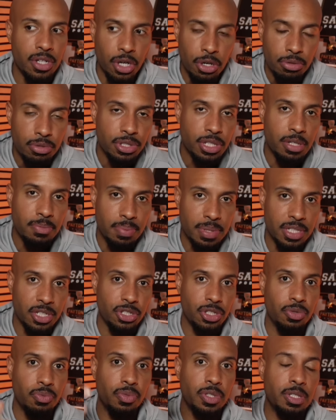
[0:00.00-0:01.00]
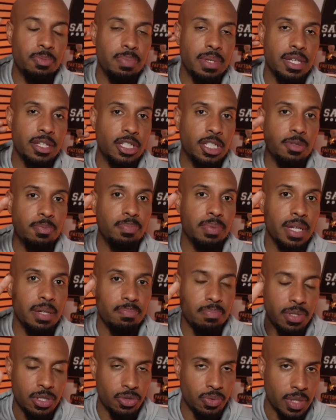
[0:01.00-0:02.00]
coaching position was being
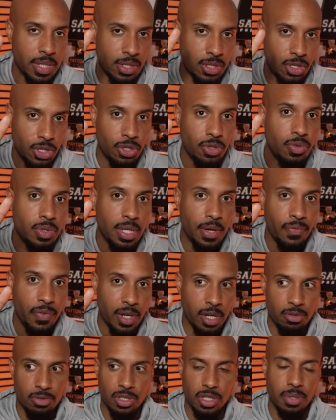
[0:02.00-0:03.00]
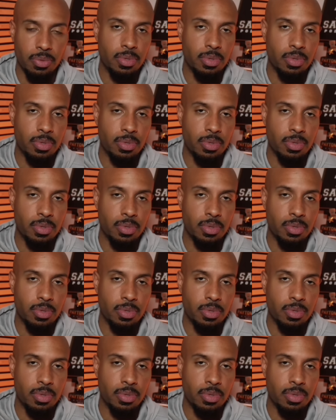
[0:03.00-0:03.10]
split between two different coaches.